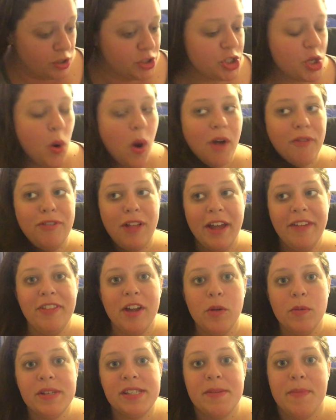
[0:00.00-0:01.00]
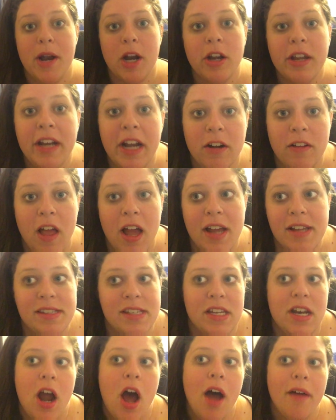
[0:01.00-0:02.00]
So our flight there was American Airlines,
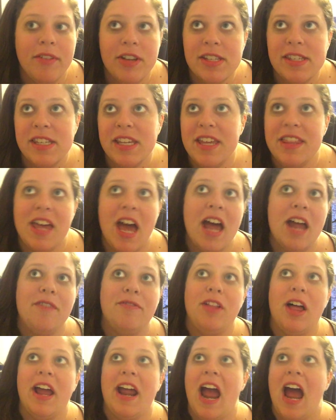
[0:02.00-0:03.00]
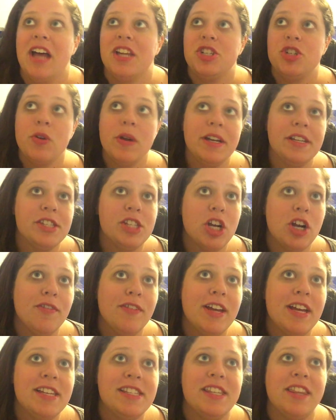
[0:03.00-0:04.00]
and obviously that flight has drink
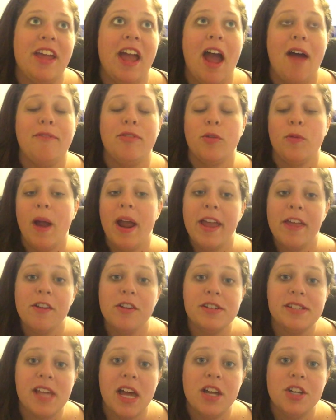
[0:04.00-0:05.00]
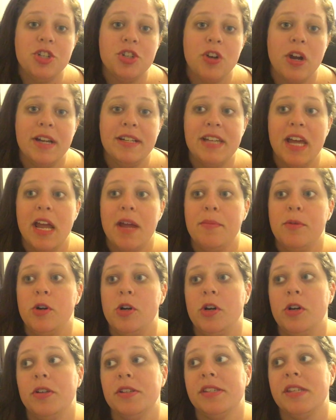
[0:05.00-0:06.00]
service, and they have the regular size tray
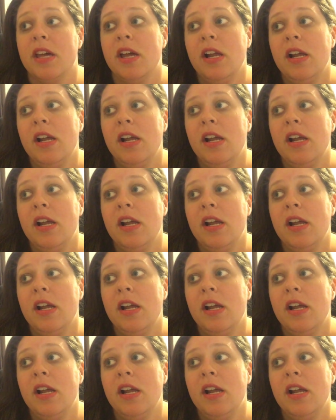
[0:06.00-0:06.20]
tables.